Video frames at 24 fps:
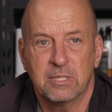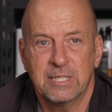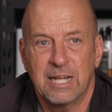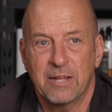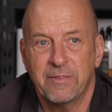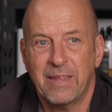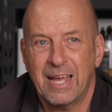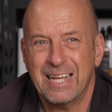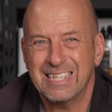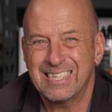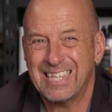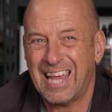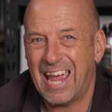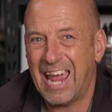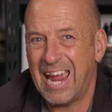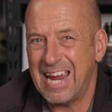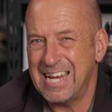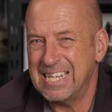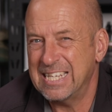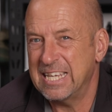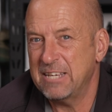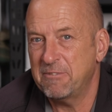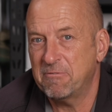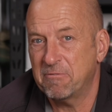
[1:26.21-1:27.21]
Now that's
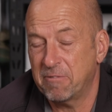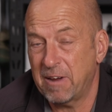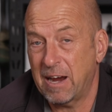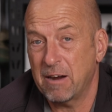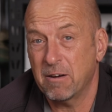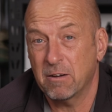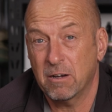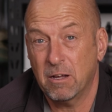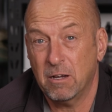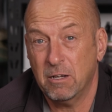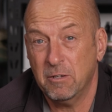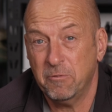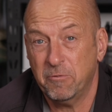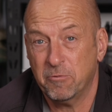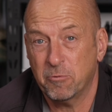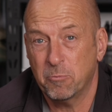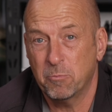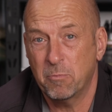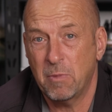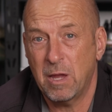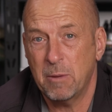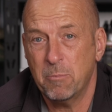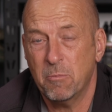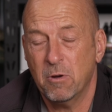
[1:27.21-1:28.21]
80 Fahrenheit
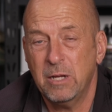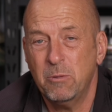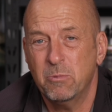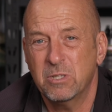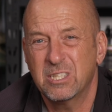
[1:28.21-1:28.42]
from memory,